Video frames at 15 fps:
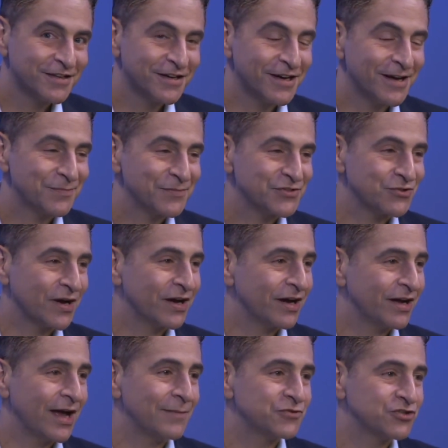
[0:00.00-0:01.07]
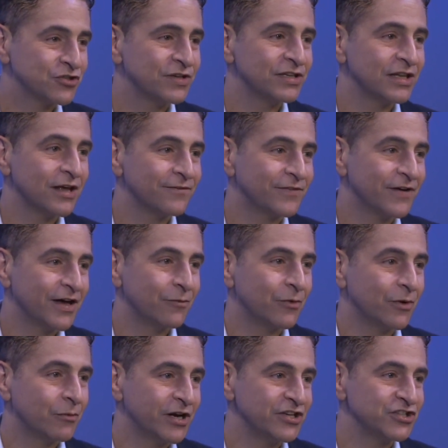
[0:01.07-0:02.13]
Yeah. So I, I absolutely love uh,
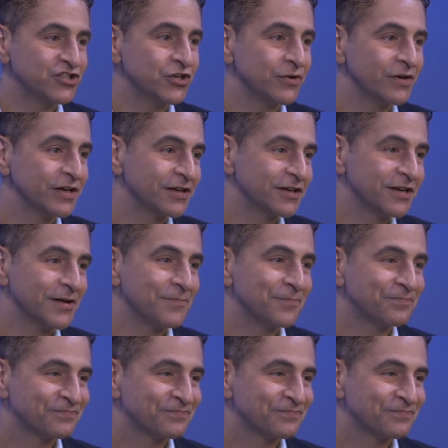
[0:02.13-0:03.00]
what, what, he's doing. Yeah.